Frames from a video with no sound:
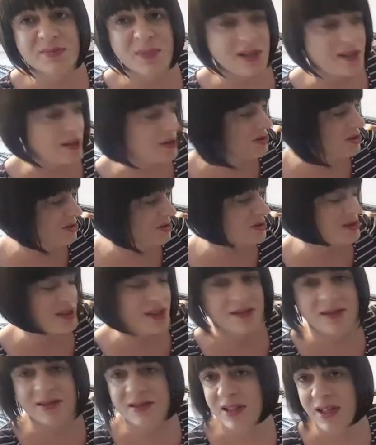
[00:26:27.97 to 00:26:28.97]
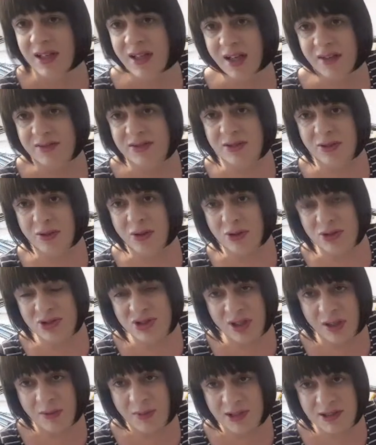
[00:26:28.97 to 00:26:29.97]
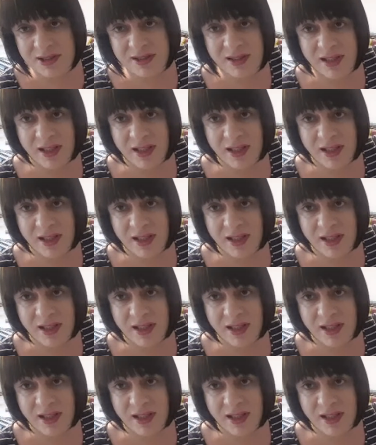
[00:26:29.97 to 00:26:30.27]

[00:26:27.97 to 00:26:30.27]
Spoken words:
but those 2 tins have still got so much to